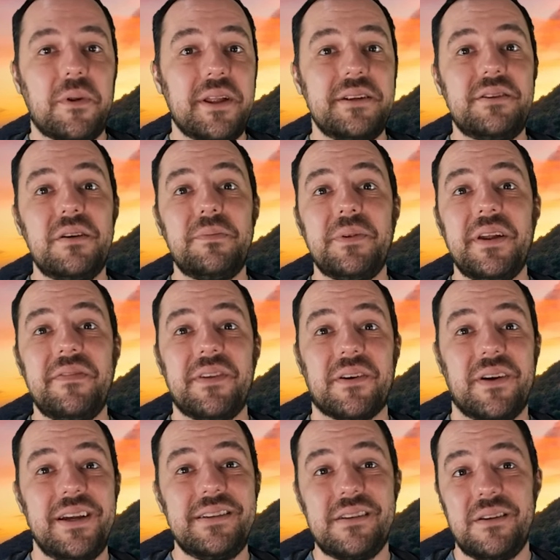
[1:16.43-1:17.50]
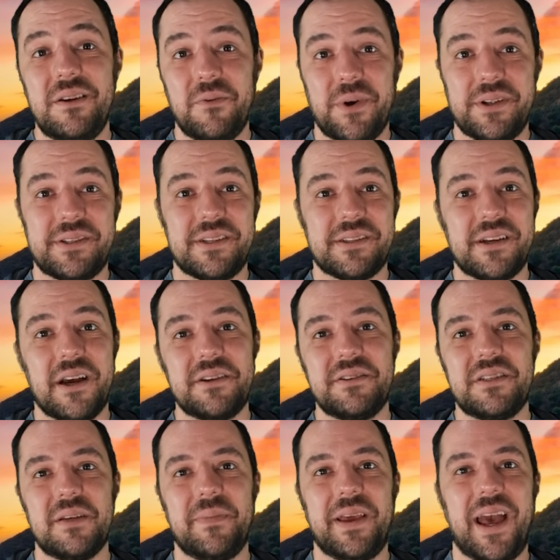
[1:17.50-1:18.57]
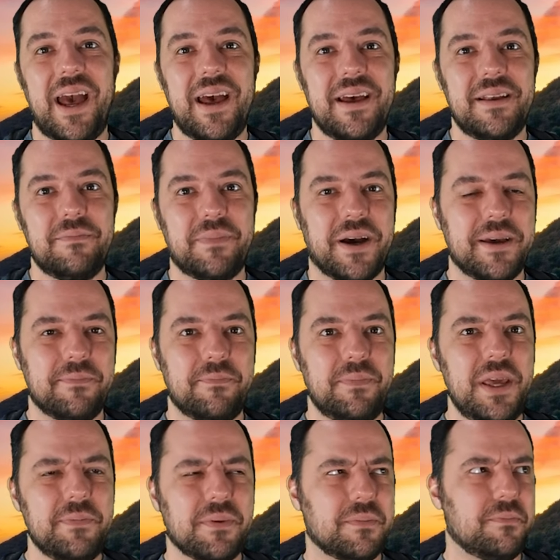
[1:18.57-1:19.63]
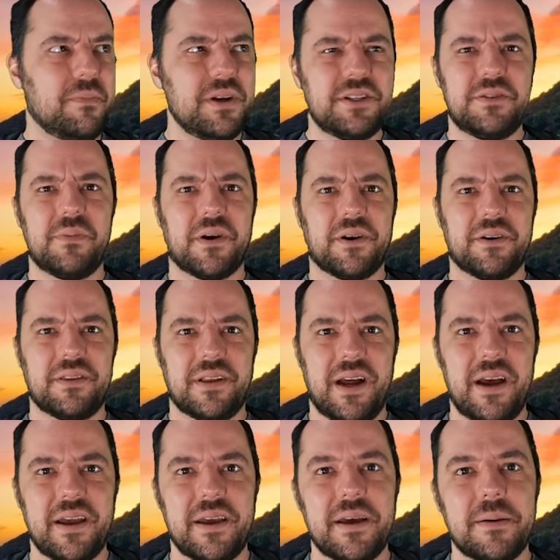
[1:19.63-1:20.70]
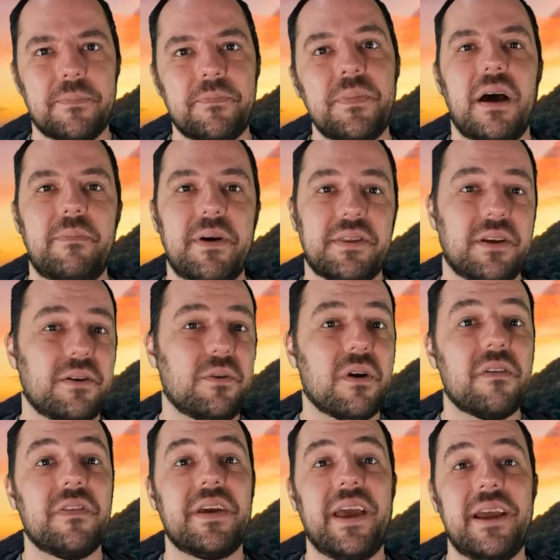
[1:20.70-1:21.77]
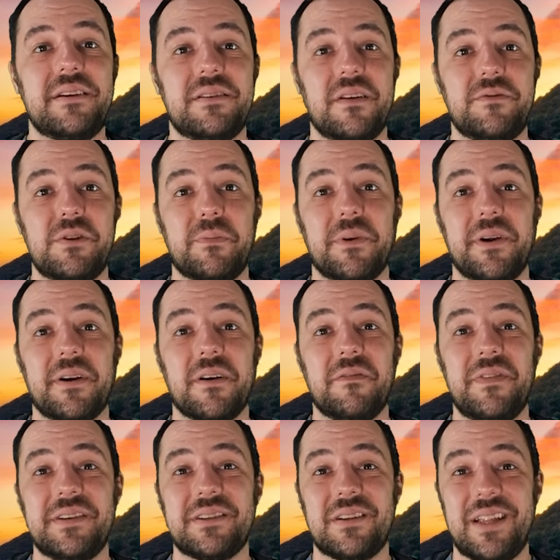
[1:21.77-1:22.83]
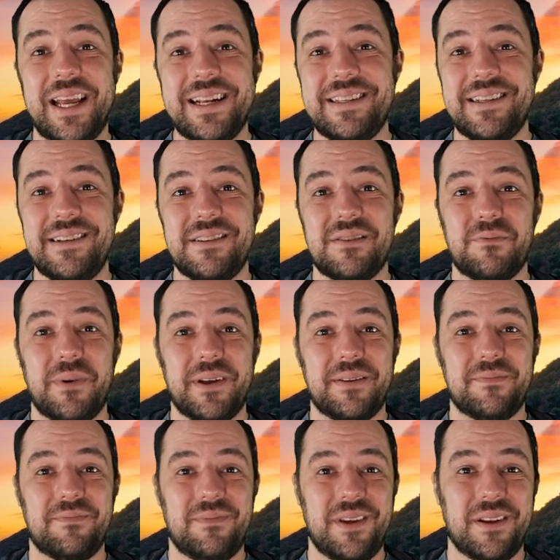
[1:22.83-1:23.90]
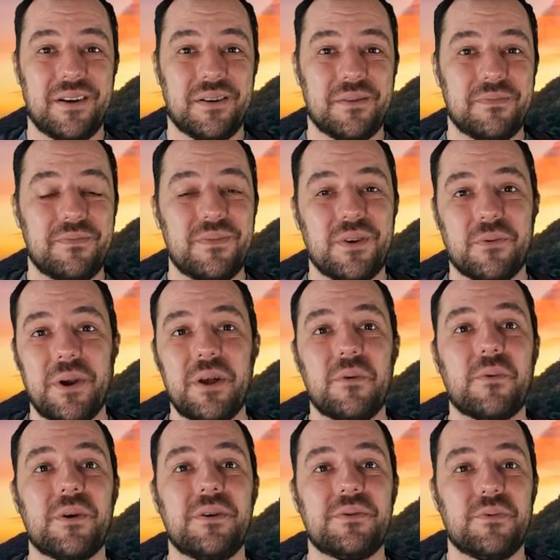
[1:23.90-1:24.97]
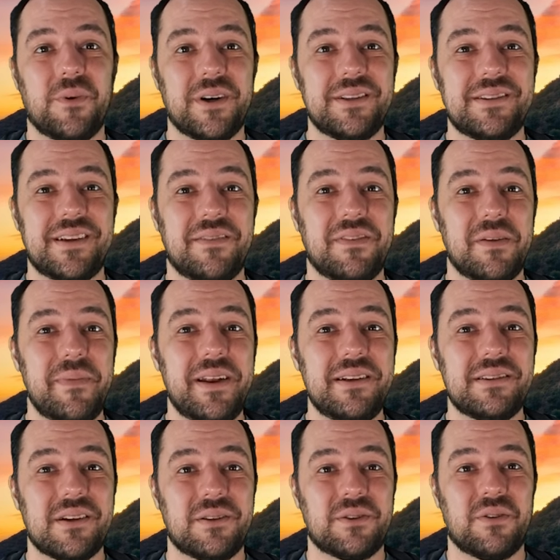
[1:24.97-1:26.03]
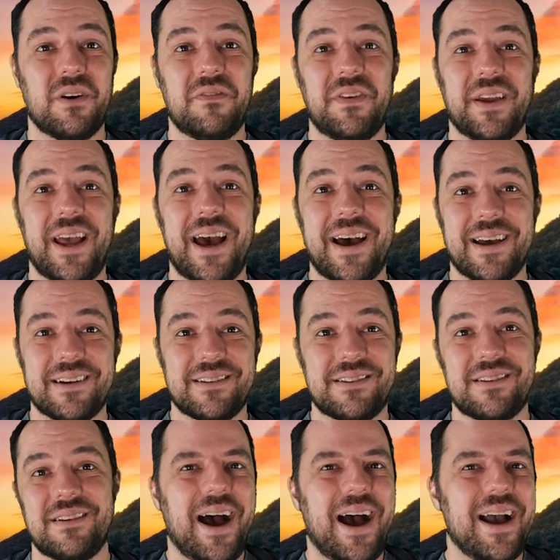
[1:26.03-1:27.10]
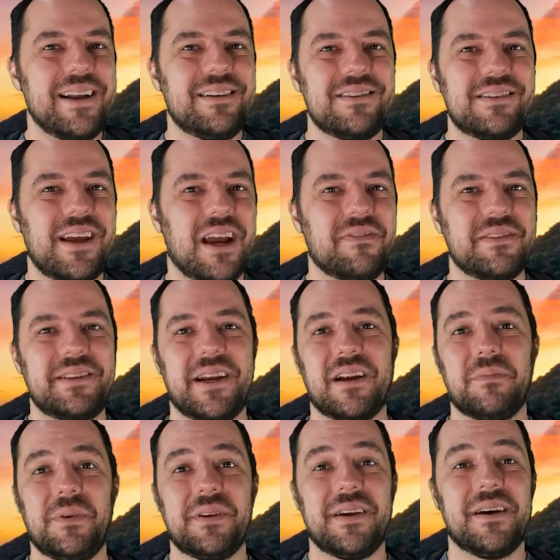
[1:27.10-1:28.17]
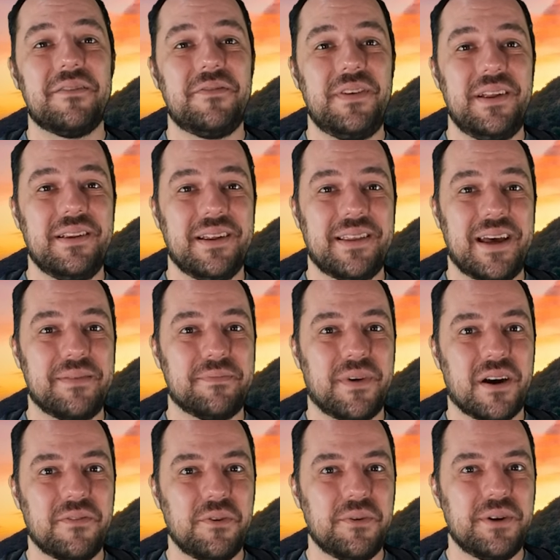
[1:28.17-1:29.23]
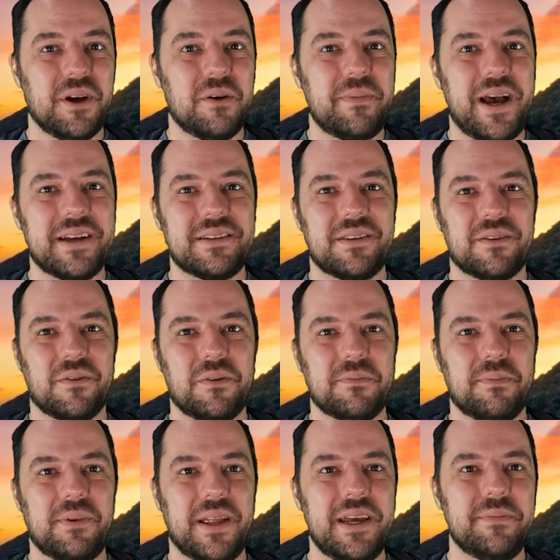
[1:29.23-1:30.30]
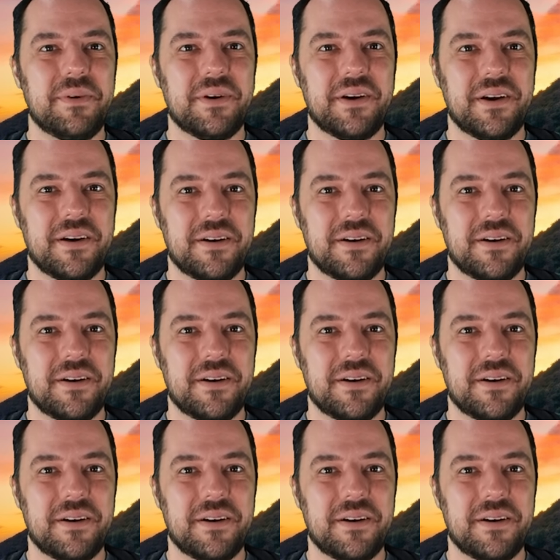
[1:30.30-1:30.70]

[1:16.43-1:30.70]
While I do believe there is a nuanced discussion to be had, by people much smarter than I am, about the glorification of superhero vigilantes when, you know, the real-world ones have committed such horrific acts, I just have a terrible gut feeling that Marvel would go back to their old playbook